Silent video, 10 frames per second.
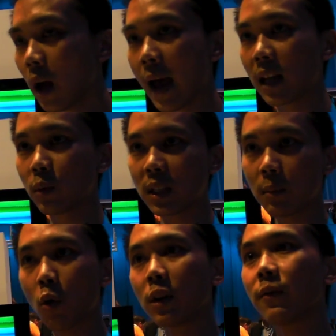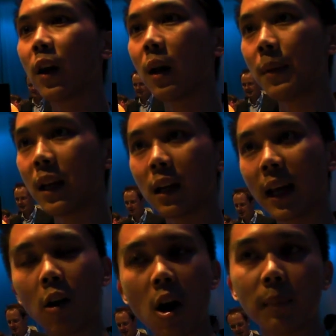as we see more development in
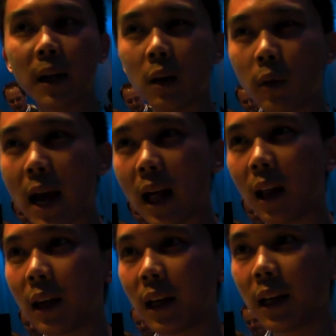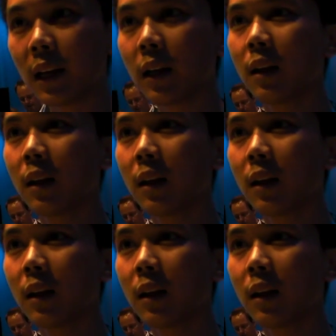like augmented reality,